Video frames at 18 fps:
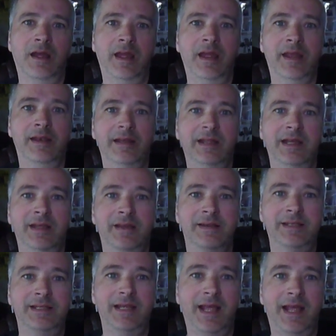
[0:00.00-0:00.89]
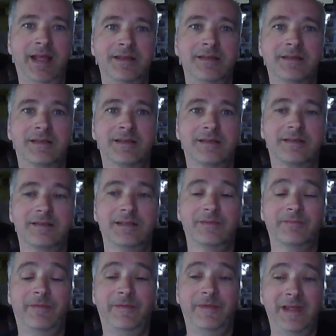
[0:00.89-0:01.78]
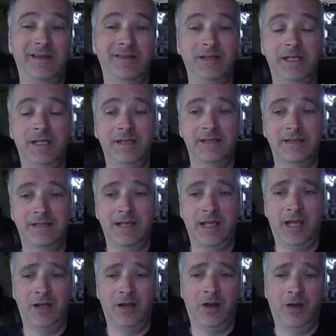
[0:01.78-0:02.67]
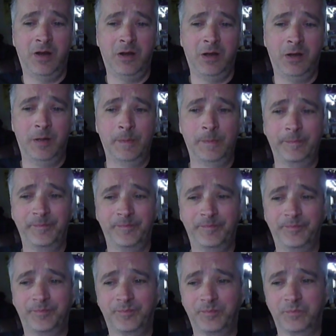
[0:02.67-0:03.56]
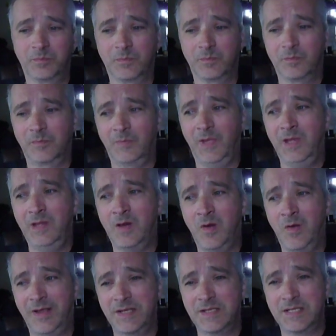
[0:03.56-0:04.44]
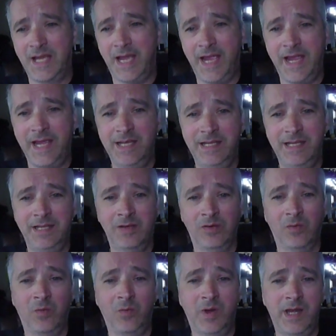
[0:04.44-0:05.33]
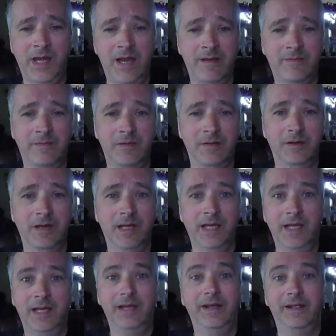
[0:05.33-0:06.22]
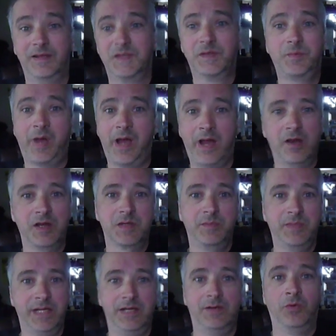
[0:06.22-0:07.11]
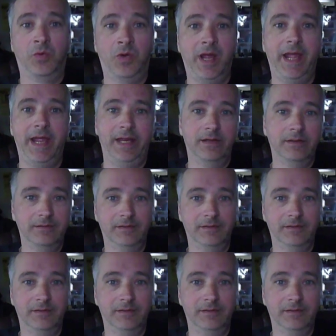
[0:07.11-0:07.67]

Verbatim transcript: in, intense feelings that are you know anxiety or whatever inspires me to write.